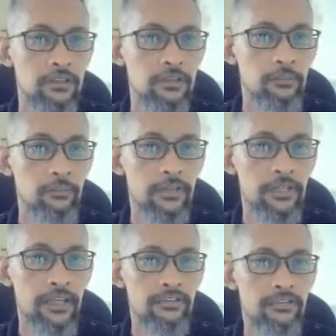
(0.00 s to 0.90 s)

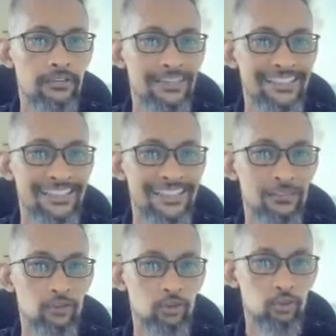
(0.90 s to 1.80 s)
place
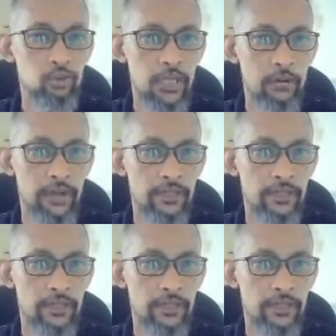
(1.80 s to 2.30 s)
into the right,